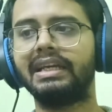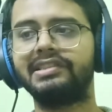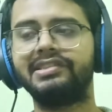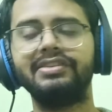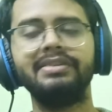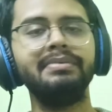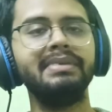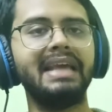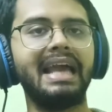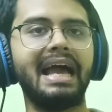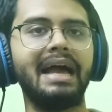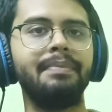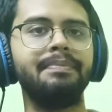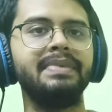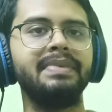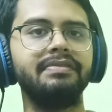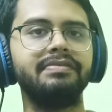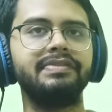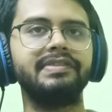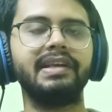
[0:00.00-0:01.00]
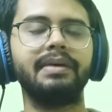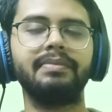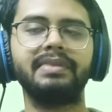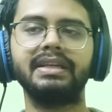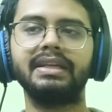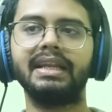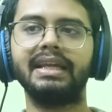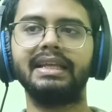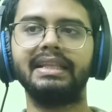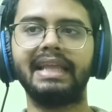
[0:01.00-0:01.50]
extremely happy if
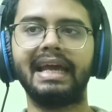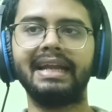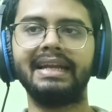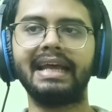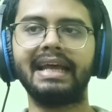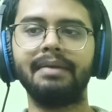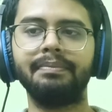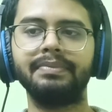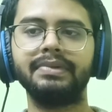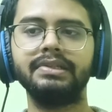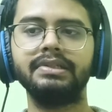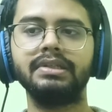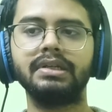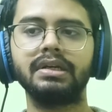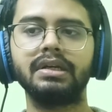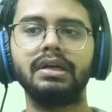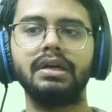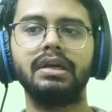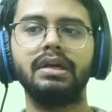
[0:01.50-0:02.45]
something like that happened,